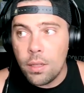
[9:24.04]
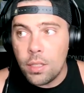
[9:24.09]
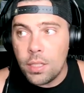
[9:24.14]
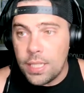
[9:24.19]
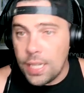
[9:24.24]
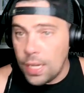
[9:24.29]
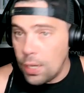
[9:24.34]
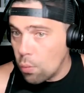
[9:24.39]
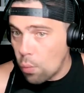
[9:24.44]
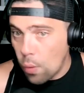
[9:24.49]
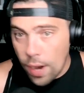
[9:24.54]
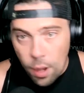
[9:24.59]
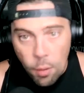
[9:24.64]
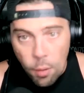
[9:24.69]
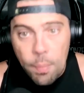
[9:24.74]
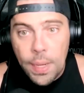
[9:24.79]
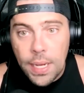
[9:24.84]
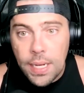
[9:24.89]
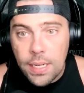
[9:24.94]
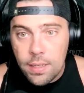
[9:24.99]

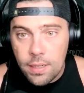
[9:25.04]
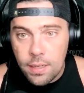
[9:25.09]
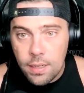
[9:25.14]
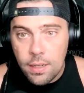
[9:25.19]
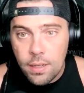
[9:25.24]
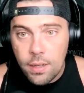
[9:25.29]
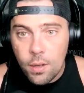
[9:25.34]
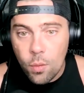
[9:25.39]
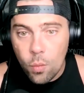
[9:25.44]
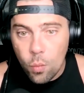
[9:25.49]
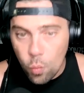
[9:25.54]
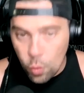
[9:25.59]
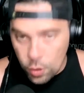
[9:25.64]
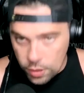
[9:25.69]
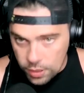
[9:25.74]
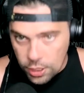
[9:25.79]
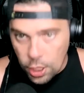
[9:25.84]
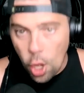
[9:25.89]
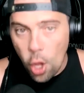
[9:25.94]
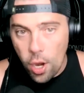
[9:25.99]
derailment
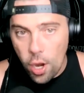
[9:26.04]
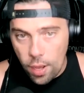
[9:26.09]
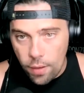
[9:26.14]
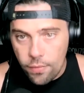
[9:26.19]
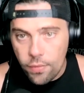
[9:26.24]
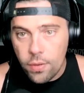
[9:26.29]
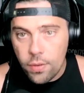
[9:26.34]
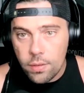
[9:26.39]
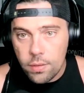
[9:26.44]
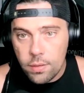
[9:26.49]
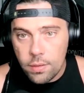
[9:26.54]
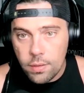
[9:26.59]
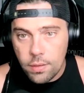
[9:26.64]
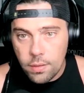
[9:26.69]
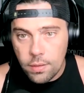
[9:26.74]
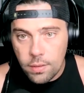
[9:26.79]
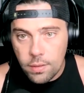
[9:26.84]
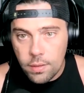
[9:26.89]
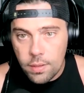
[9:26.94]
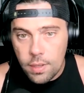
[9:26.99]
was thought of.
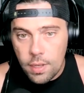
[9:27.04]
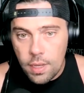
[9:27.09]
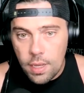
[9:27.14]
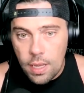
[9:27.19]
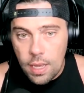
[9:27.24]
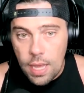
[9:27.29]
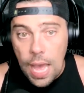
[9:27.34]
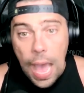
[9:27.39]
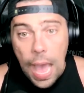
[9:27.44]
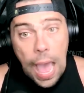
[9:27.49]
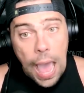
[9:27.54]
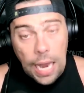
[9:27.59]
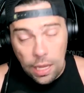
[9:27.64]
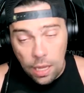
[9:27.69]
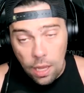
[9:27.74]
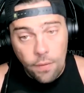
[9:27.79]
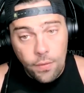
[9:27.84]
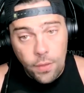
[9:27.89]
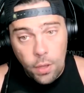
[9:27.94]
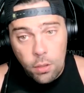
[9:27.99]
I
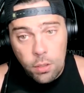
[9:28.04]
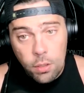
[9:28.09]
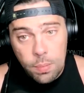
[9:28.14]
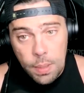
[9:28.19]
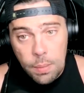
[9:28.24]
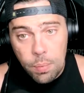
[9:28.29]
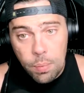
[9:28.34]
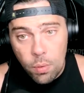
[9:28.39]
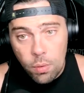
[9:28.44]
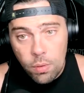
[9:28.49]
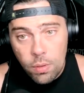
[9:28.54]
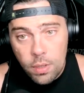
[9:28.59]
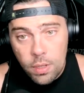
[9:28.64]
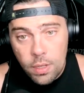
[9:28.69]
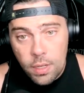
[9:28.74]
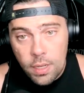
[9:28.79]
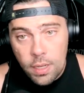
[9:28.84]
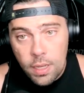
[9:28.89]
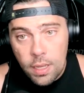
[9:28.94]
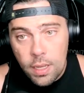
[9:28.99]
love those people.
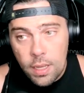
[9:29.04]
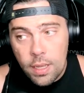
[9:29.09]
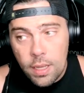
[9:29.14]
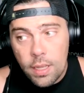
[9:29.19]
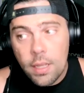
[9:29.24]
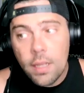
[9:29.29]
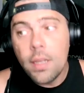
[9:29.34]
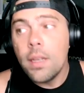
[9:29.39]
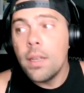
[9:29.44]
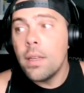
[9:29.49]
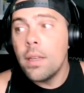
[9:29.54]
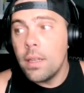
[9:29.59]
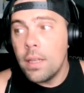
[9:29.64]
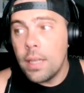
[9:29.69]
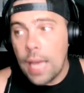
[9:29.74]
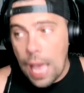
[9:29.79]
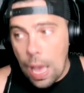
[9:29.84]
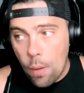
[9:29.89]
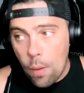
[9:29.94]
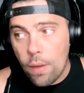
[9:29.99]

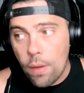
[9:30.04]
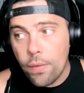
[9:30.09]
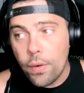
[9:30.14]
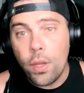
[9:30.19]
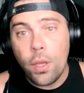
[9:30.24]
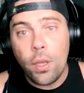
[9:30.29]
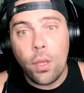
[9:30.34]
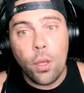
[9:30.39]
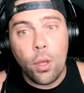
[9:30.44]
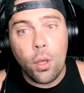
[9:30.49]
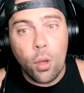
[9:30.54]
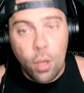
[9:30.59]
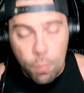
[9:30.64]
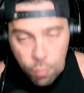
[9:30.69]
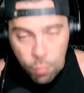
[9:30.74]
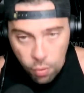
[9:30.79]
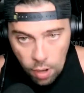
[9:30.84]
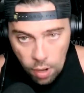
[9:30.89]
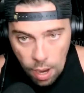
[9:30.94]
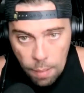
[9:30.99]
However, you could
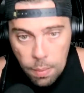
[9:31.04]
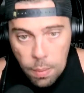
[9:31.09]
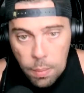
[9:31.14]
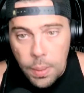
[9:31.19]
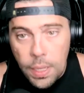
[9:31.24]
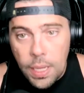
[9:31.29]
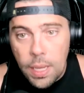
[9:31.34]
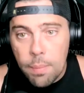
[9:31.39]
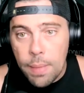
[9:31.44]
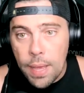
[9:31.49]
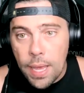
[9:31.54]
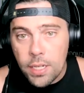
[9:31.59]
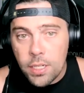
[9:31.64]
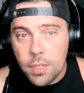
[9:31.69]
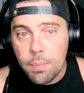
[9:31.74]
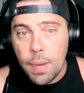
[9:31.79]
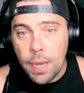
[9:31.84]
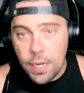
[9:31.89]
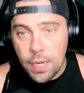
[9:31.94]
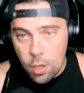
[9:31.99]
probably
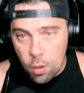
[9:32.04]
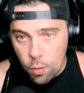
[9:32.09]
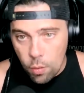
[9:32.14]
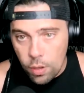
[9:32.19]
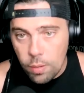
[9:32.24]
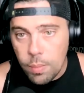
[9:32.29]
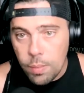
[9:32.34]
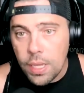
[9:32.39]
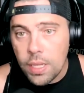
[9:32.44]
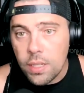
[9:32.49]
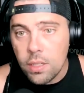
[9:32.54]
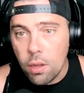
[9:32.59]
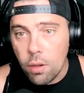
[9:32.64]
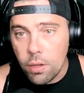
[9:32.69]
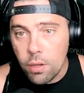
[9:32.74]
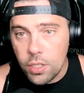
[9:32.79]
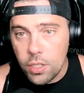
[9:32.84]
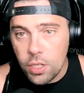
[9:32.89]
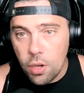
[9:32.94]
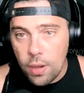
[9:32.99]
imagine, by knowing me as
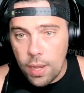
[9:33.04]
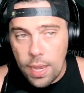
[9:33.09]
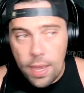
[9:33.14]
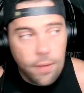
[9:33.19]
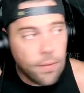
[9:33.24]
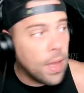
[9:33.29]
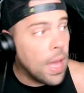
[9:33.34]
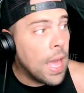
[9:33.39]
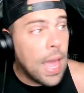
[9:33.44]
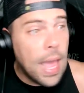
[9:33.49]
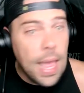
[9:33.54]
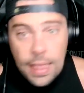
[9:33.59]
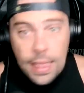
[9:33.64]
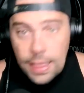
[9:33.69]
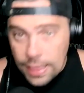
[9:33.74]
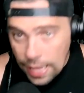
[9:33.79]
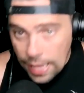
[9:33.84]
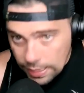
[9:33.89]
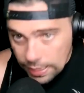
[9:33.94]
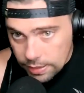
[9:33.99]
long as y'all have,
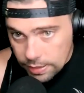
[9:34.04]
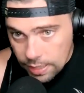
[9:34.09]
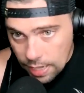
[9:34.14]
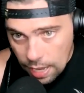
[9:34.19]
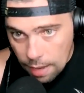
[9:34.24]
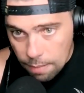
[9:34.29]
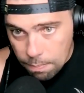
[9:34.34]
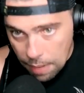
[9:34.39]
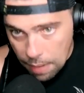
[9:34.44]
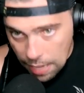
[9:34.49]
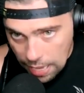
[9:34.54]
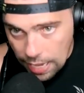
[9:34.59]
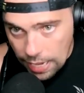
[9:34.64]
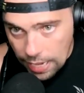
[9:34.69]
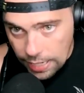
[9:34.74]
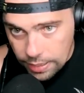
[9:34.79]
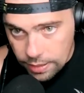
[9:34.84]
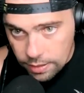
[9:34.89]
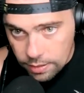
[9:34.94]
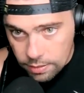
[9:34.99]
that's not
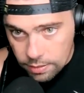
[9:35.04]
mine.